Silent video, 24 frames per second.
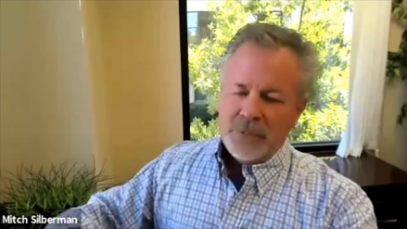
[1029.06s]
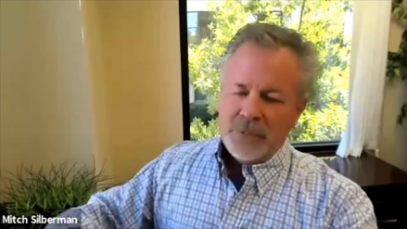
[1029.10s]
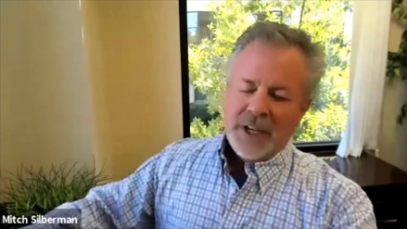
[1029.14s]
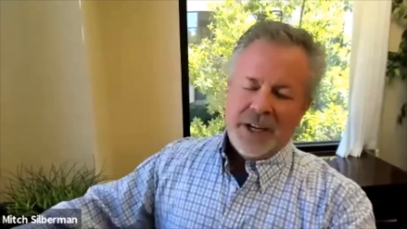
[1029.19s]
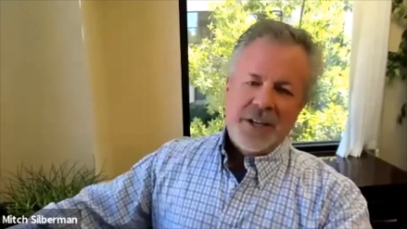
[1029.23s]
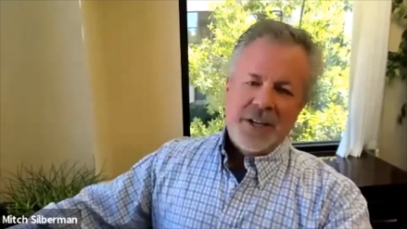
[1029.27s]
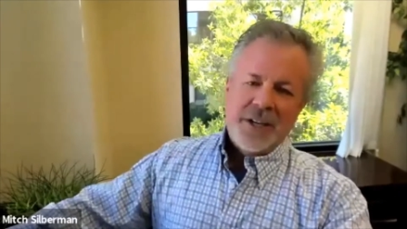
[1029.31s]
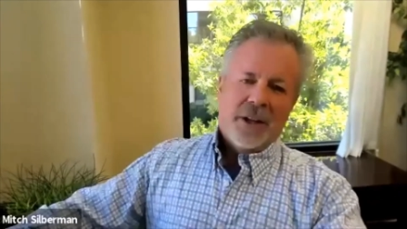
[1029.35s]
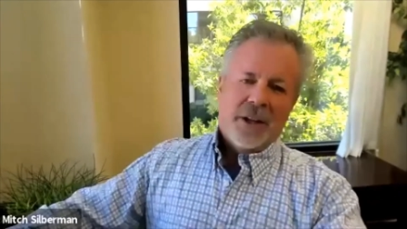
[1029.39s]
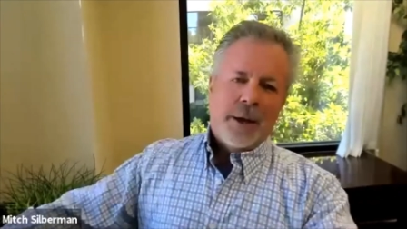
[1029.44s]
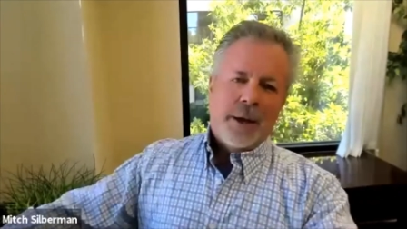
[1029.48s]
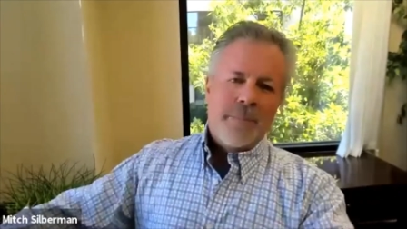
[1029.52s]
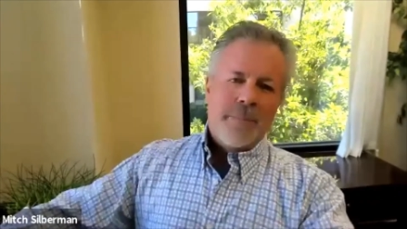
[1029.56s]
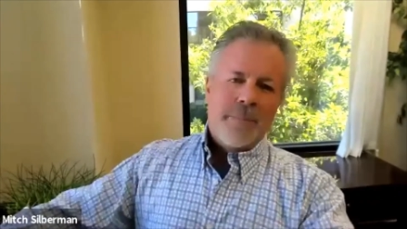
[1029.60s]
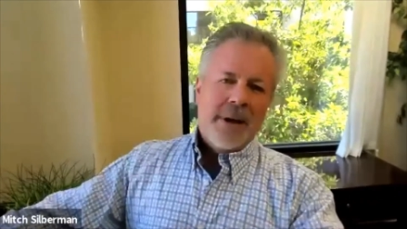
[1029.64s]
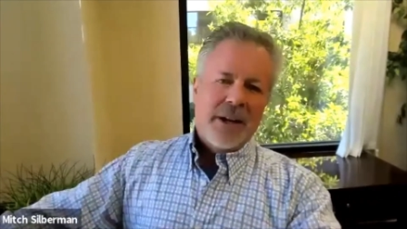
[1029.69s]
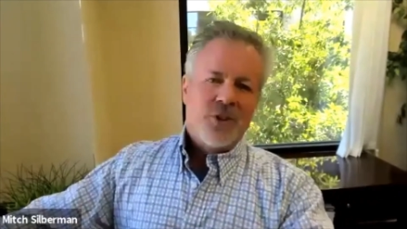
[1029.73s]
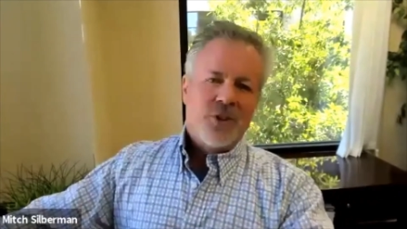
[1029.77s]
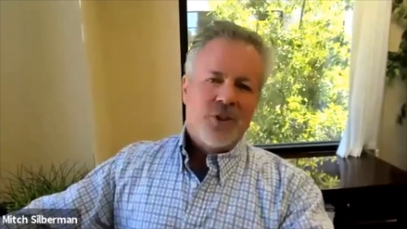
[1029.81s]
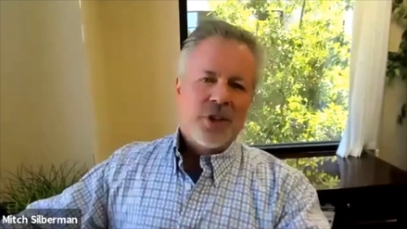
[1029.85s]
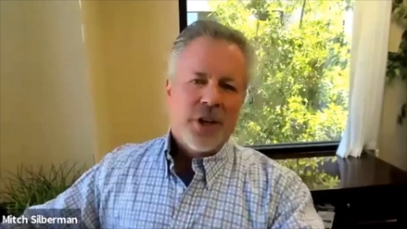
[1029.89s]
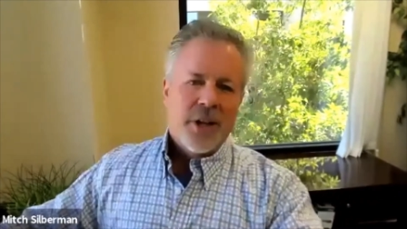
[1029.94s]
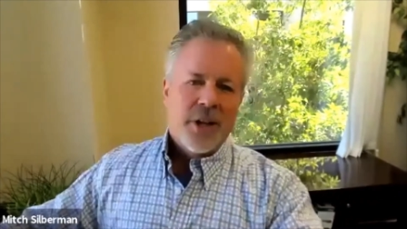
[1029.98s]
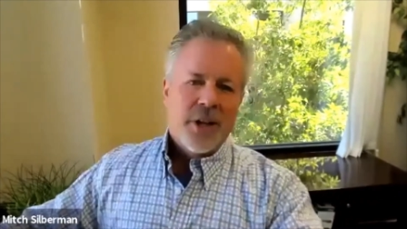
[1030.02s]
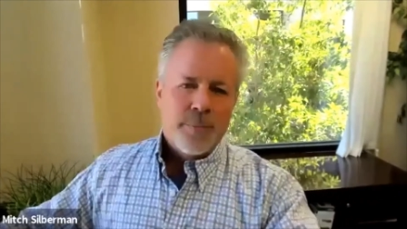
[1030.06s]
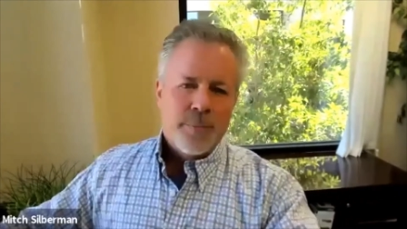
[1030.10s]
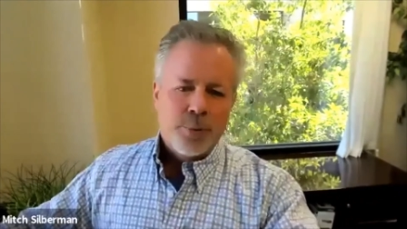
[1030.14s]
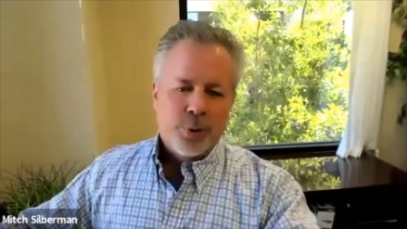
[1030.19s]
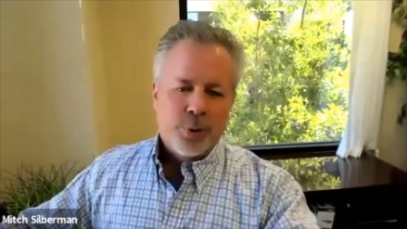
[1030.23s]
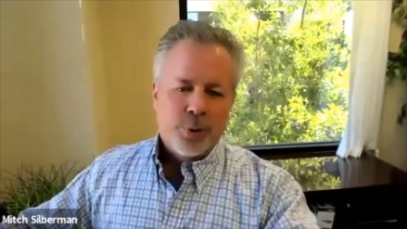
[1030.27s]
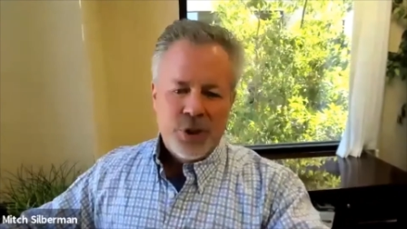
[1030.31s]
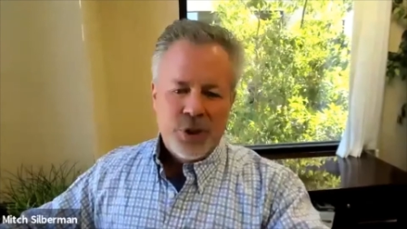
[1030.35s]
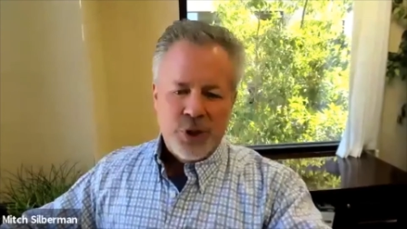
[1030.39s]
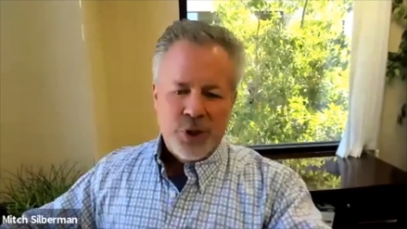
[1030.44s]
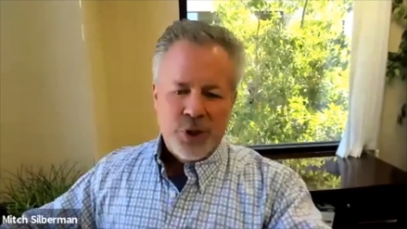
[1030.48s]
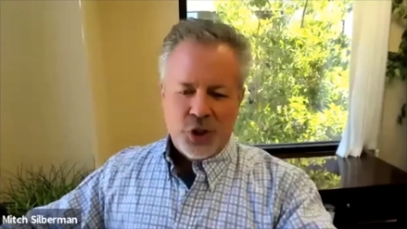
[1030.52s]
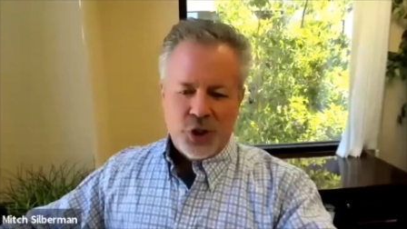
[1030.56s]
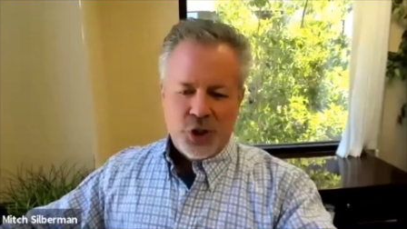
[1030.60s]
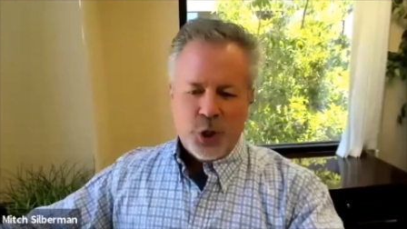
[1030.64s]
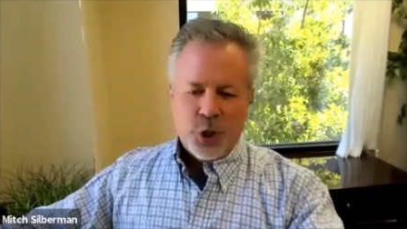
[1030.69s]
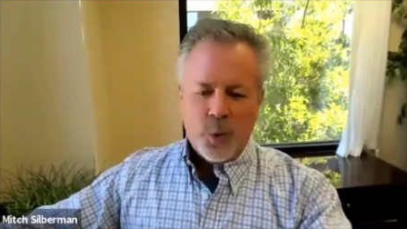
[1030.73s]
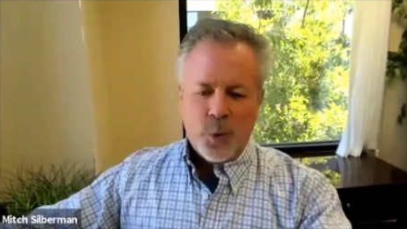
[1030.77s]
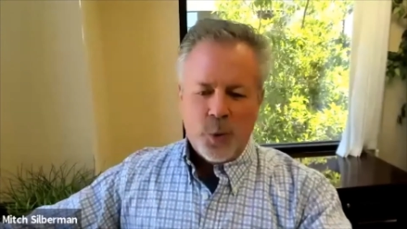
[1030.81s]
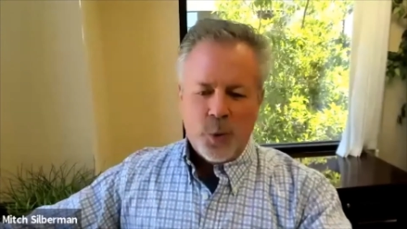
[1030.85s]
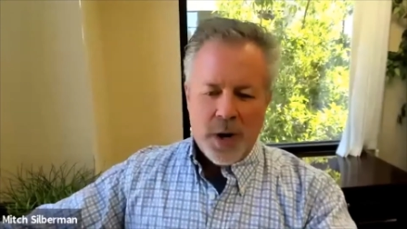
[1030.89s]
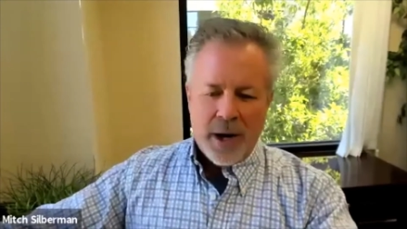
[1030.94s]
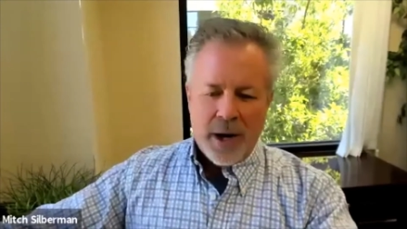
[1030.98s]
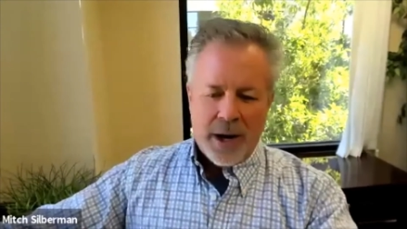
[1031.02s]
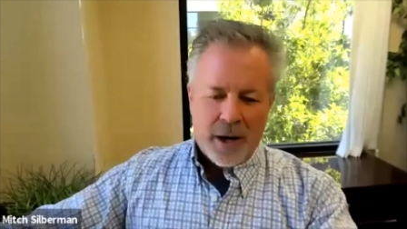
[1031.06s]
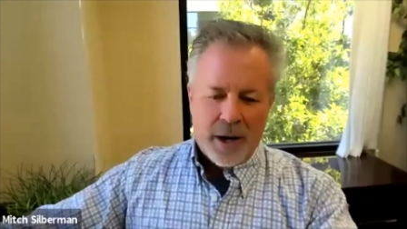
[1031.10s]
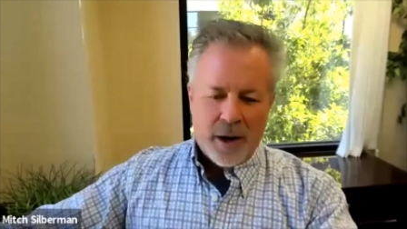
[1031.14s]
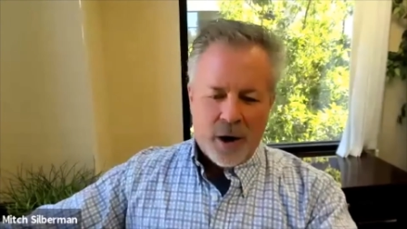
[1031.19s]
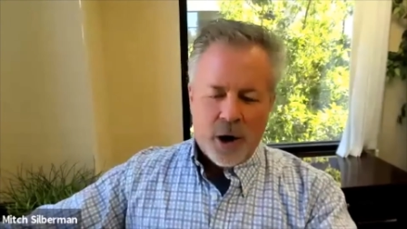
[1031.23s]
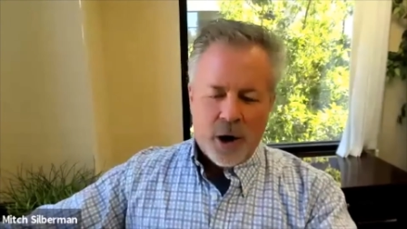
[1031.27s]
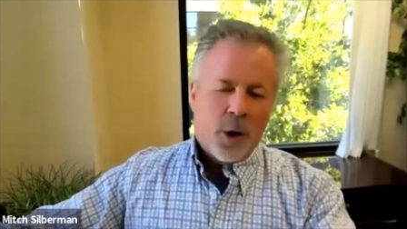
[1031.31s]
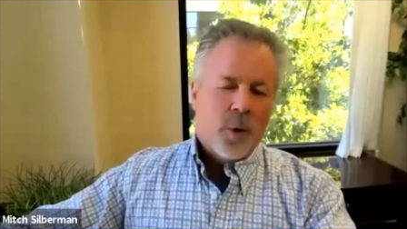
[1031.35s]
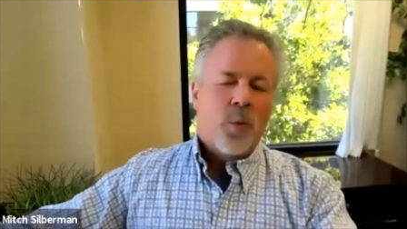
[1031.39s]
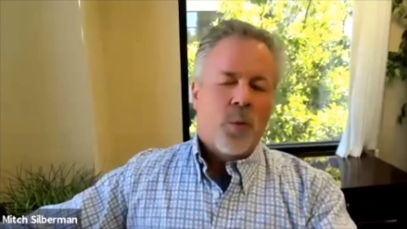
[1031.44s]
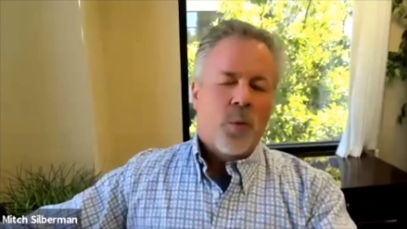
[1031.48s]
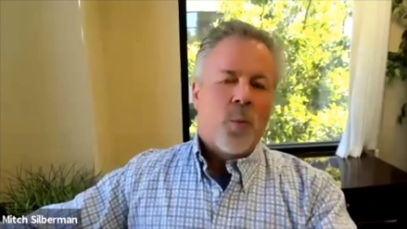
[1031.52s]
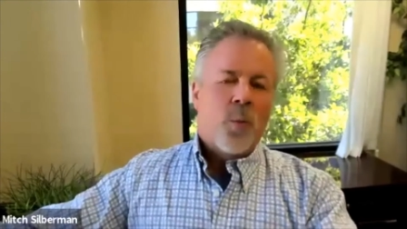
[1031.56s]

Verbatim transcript: Danielle, I mentioned in the pre-show, uh, all,